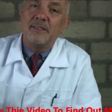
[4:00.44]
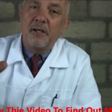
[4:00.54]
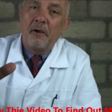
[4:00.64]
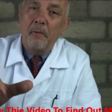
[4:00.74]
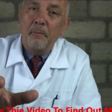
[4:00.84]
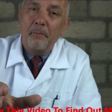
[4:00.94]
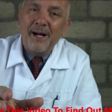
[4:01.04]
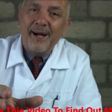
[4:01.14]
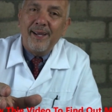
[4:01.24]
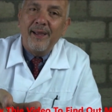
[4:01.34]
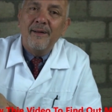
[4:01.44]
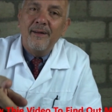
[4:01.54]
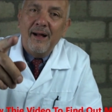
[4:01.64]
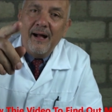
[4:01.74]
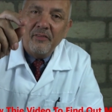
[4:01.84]
to come back,
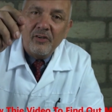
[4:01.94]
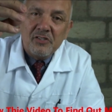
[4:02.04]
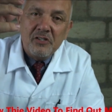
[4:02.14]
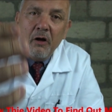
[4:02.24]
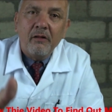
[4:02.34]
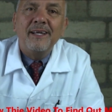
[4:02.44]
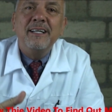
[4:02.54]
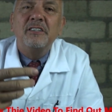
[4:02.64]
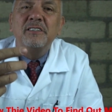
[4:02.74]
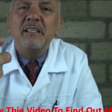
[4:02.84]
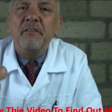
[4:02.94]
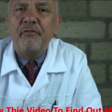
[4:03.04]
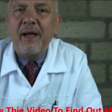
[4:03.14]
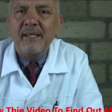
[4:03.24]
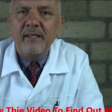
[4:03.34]
and there's nothing to
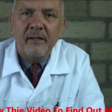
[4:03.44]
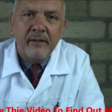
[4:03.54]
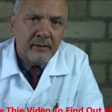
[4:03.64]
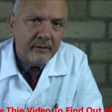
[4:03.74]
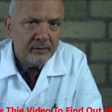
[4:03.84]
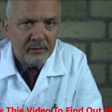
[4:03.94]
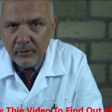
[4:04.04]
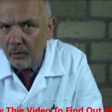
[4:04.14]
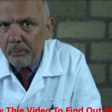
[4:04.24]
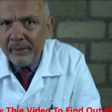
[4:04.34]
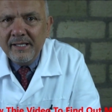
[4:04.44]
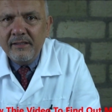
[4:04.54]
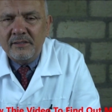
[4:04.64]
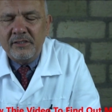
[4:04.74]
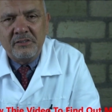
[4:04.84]
defend your
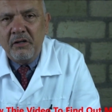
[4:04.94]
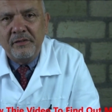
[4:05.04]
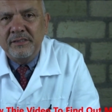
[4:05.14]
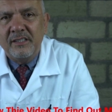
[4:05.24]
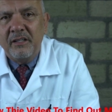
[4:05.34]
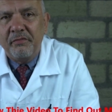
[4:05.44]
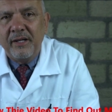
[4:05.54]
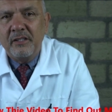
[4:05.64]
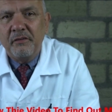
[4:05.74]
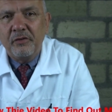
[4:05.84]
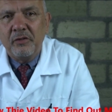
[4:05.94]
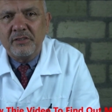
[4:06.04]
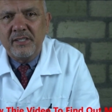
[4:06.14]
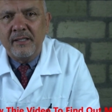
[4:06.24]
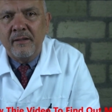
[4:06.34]
penis, there's nothing to defend your
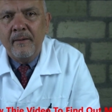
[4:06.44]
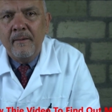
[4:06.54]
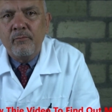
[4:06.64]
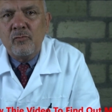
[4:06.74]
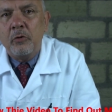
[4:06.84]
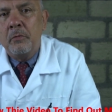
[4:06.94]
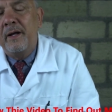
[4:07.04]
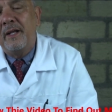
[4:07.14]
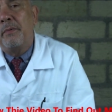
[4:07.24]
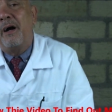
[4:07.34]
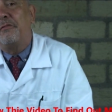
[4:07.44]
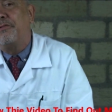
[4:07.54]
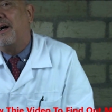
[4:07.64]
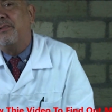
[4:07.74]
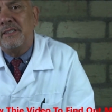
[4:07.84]
foreskin. So, in about
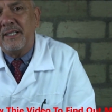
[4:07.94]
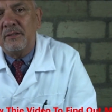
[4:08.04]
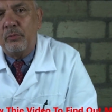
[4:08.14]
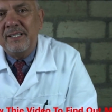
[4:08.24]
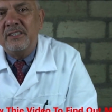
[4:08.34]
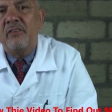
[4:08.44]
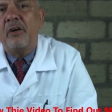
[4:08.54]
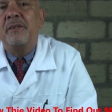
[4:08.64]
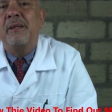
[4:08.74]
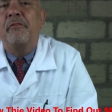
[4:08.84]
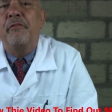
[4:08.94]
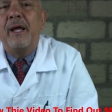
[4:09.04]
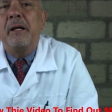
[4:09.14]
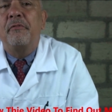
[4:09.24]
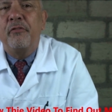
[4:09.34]
five or six weeks, you've got an
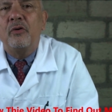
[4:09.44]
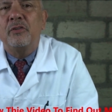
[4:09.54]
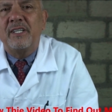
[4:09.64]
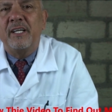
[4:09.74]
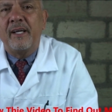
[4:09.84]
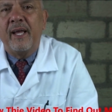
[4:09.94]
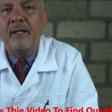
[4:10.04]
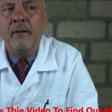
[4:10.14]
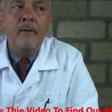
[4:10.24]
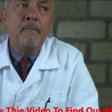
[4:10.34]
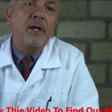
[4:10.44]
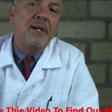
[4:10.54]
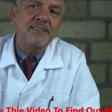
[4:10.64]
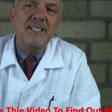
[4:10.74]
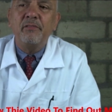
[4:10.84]
inflamed foreskin again, and
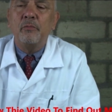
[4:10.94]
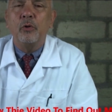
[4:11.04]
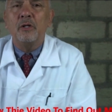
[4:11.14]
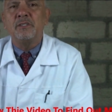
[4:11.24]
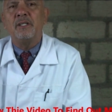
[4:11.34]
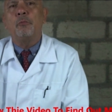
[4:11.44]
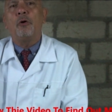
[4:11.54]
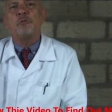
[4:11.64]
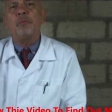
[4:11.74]
it's even worse than it was